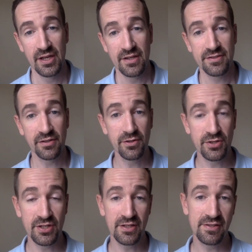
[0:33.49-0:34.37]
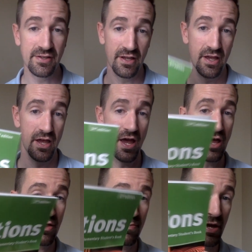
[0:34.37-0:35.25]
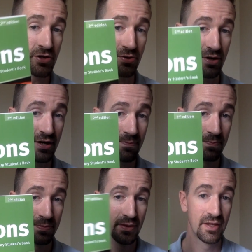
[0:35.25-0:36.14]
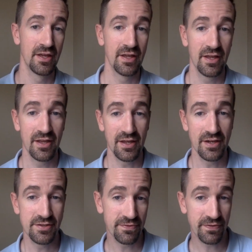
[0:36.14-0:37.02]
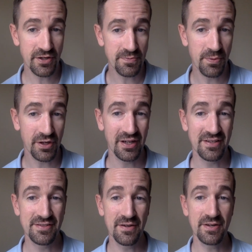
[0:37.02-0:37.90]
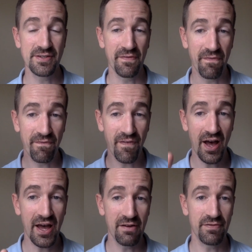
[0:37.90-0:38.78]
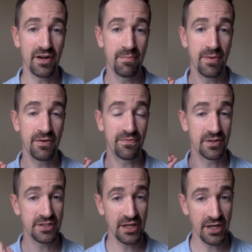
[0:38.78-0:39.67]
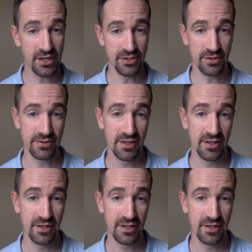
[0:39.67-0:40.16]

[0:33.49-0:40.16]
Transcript: Solutions Elementary is the first book in a series of 5 that are meant for teenagers.